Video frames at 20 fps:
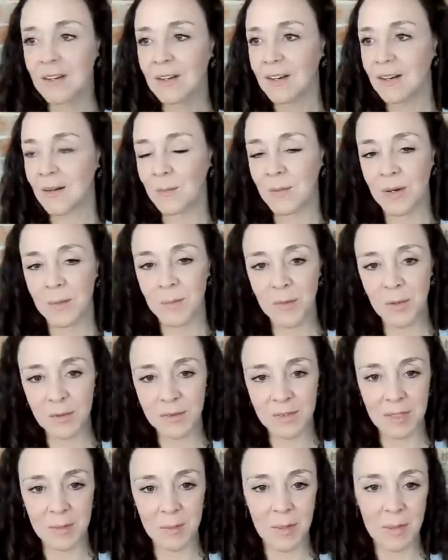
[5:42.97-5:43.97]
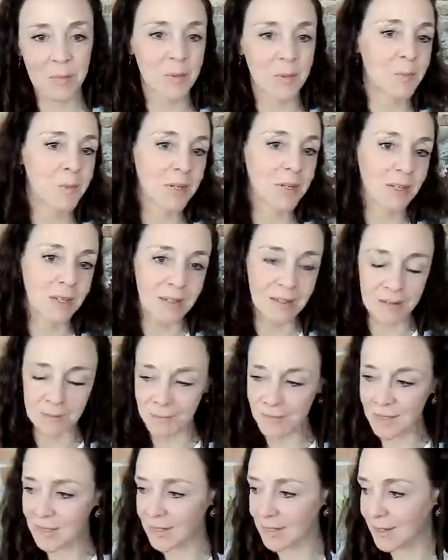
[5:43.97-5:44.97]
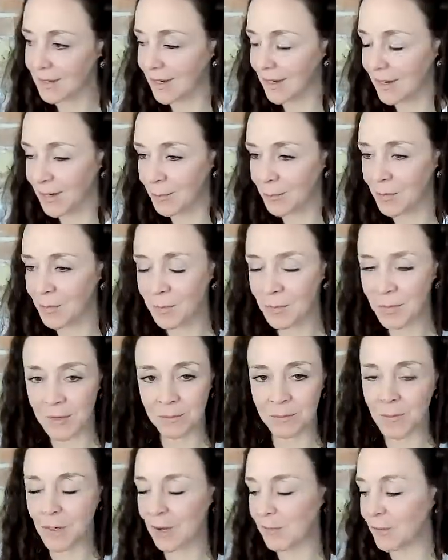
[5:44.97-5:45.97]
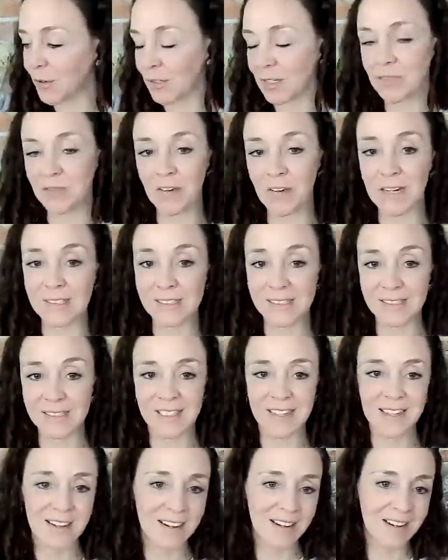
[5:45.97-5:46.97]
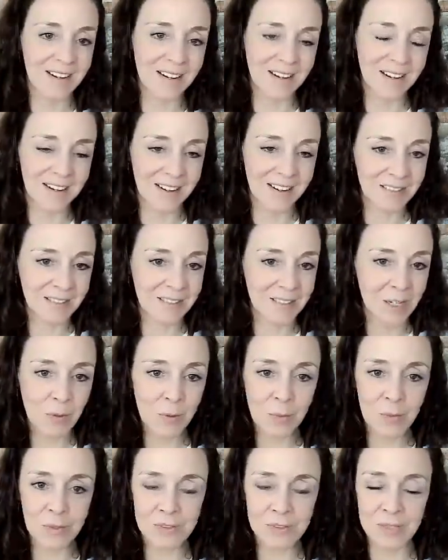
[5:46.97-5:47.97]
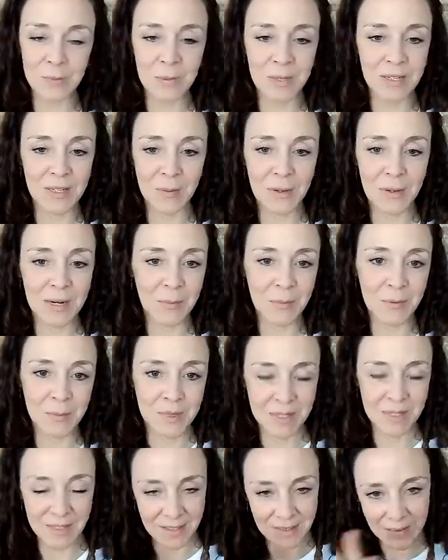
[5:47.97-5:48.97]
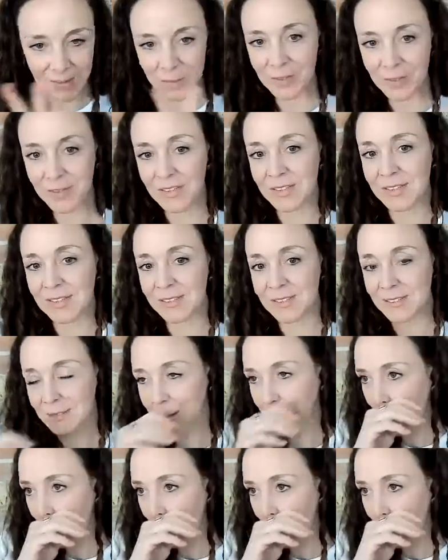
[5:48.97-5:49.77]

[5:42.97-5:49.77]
I'm not doing well with my money, I haven't got any friends, no one wants to go out with me, all of this,